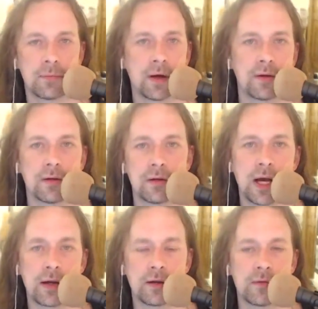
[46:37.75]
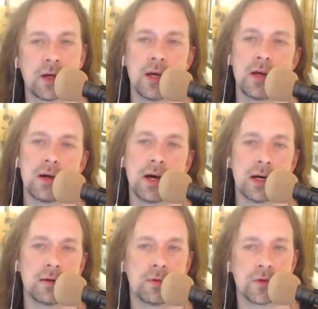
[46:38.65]
Are there a lot of
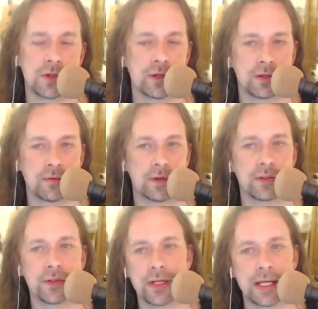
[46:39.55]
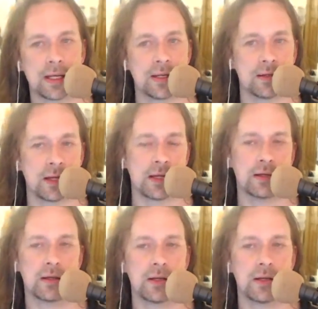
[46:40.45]
uh, is there a diversity in in